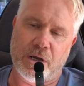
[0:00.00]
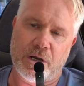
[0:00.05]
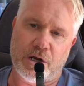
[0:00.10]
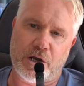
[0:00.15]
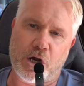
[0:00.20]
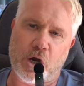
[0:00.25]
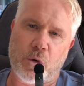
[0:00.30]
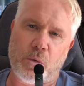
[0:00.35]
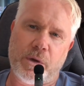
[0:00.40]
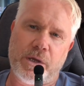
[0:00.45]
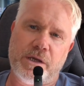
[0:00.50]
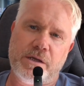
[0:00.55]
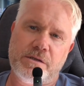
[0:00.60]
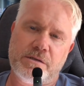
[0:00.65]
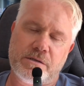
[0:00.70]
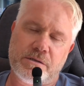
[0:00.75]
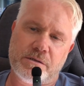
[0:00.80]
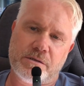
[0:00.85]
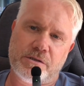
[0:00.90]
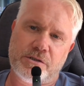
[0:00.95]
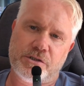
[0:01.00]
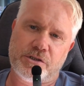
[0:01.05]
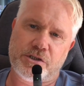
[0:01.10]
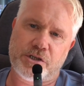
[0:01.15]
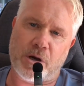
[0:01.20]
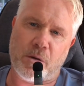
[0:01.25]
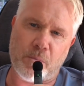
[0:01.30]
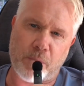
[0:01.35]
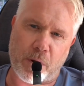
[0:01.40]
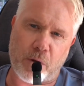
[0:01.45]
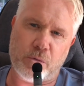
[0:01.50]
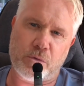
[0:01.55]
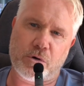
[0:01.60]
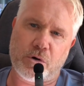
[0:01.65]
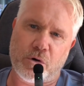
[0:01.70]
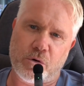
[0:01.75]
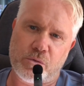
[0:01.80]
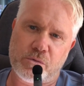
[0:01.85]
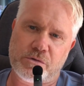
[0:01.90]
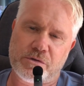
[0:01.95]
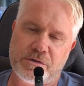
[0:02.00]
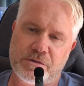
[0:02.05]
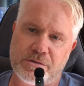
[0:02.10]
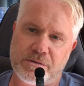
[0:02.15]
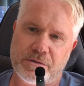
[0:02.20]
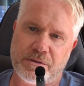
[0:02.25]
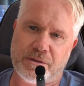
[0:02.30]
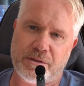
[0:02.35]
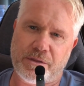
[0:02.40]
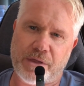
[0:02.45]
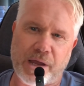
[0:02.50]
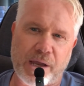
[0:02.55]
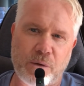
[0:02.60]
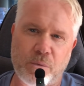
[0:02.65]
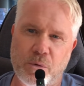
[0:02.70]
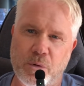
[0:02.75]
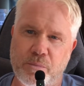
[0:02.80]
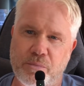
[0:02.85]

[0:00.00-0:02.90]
Lois jumbo cords. They were